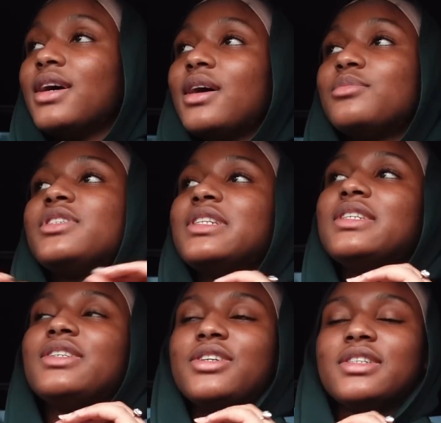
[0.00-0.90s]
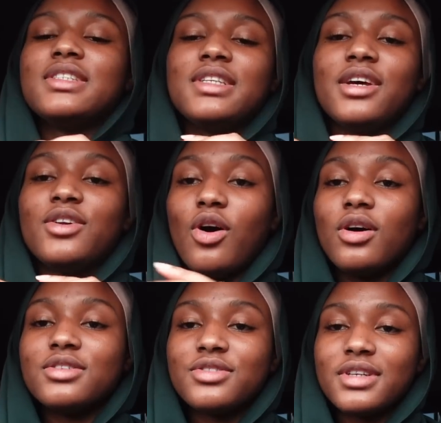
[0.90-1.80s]
I'm really thirsty and
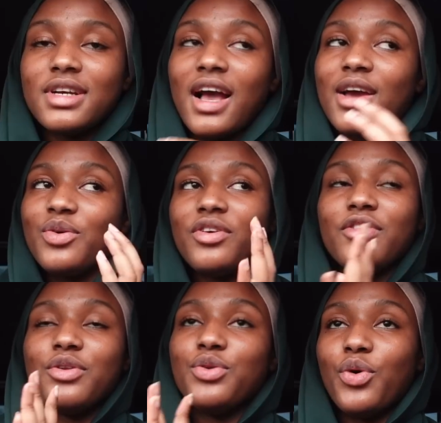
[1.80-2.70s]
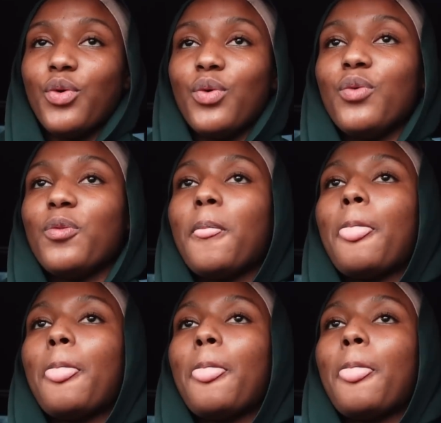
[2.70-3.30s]
hungry. I don't even know.